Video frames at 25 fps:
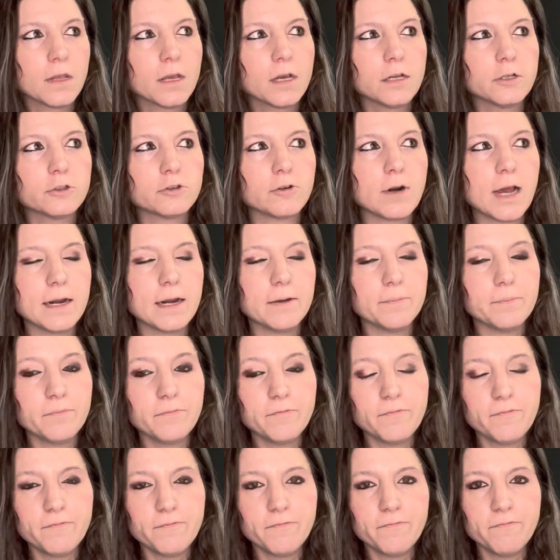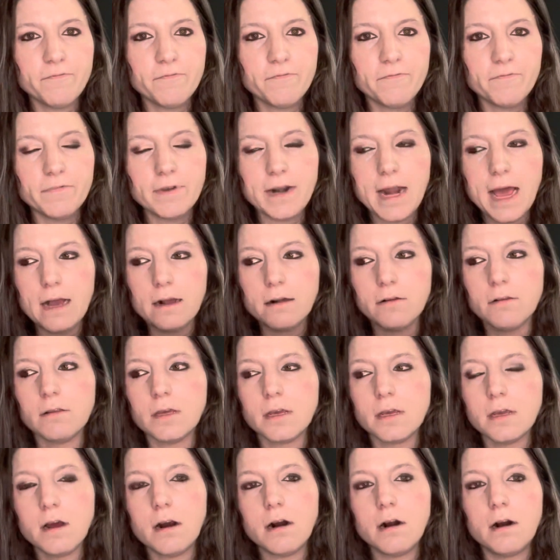try to finagle
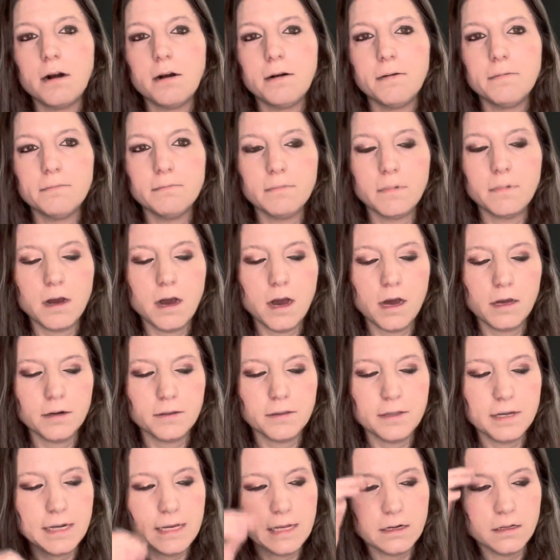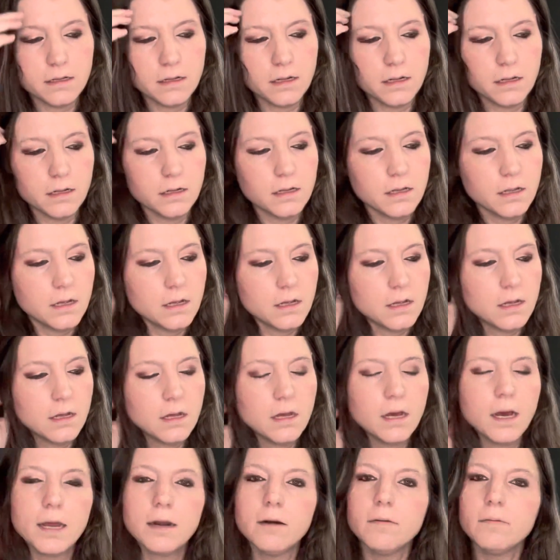the yarn onto the needle.
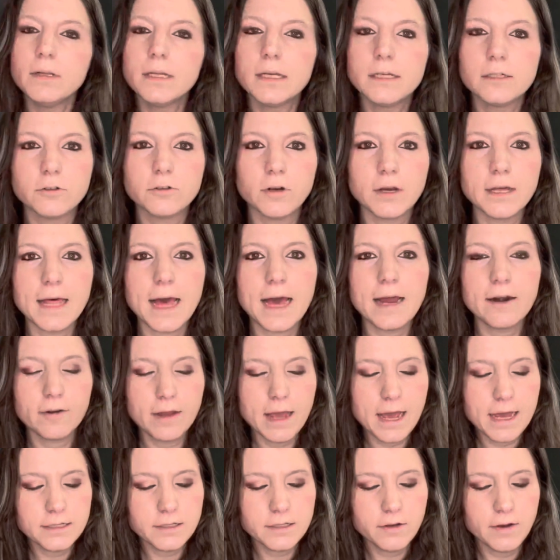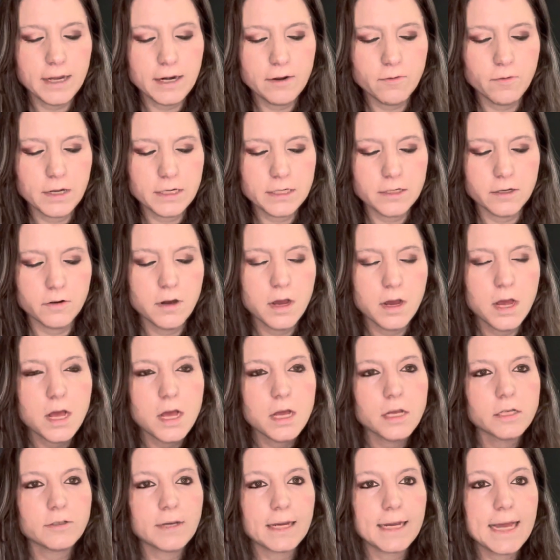I don't really enjoy that. Okay, so I didn't want to.
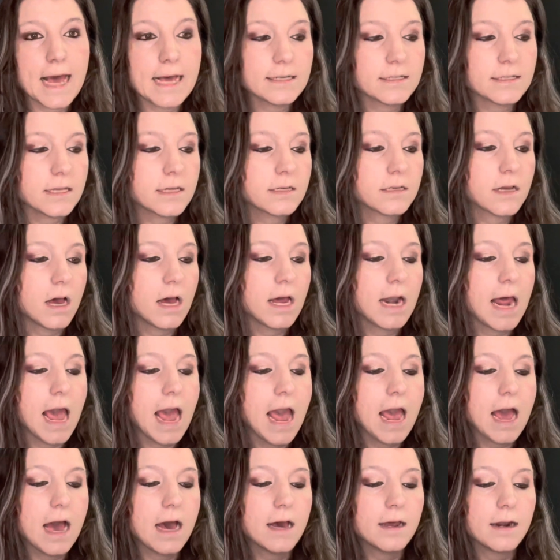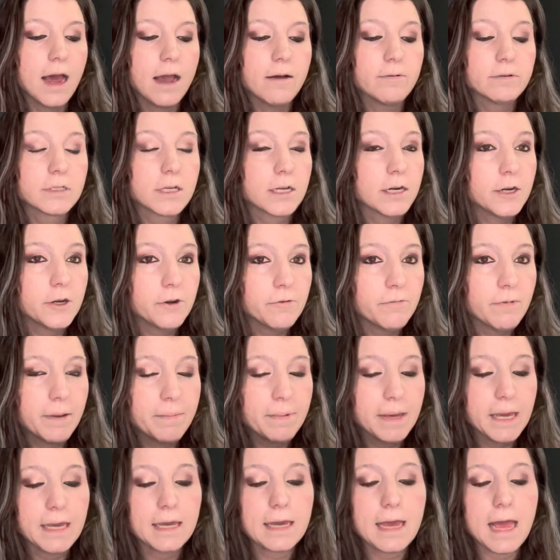So I cast these on and I was gonna do
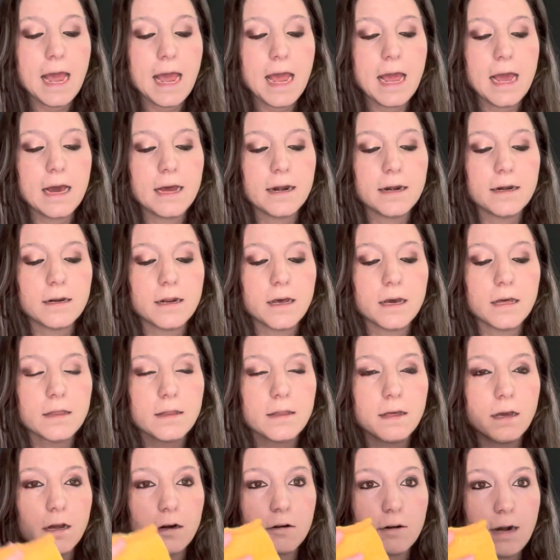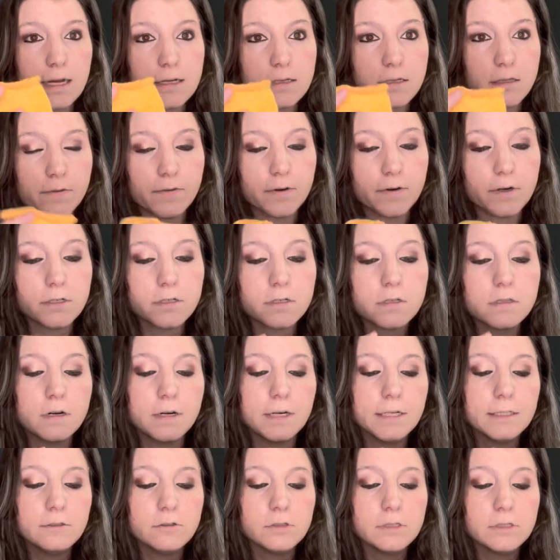ribbing and across the first
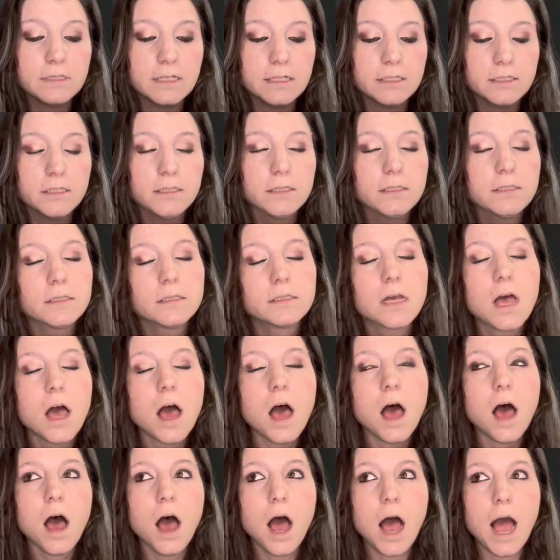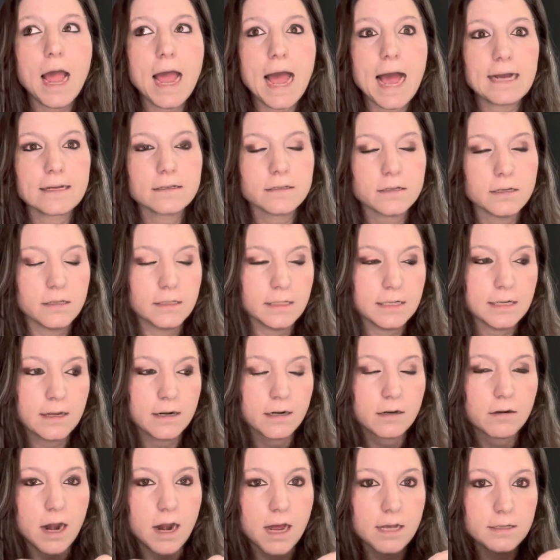32 stitches, I accidentally knit
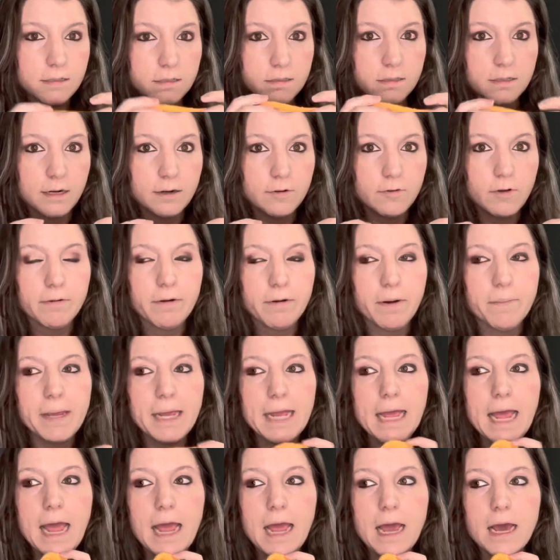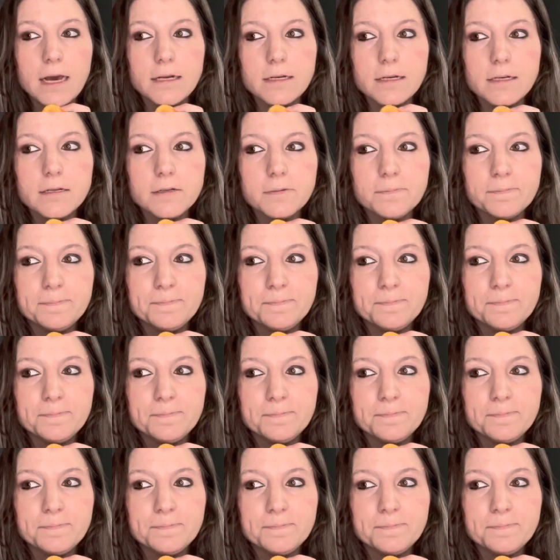across instead of doing ribbing. And